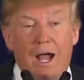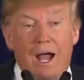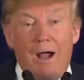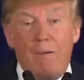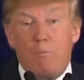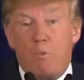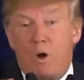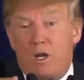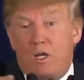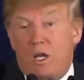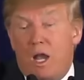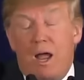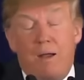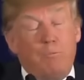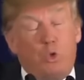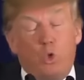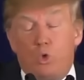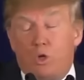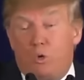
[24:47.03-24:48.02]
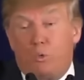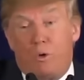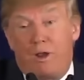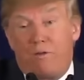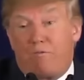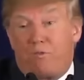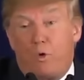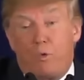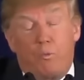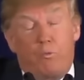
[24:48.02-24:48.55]
I'm, what, I'm doing
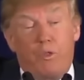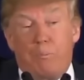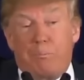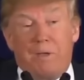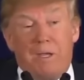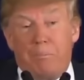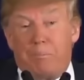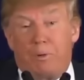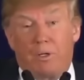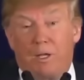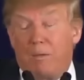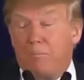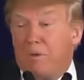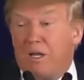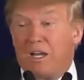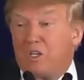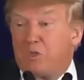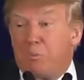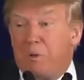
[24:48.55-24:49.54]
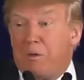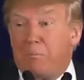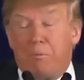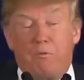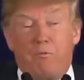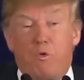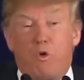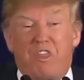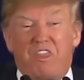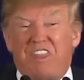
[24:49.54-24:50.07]
right for the people. I mean, I speak
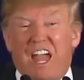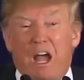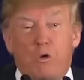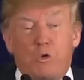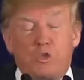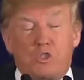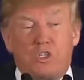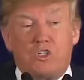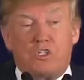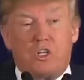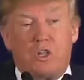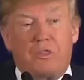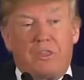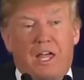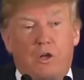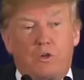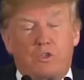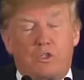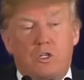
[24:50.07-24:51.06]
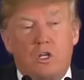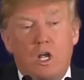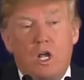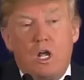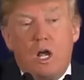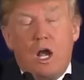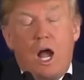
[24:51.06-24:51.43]
before thousands and thousands.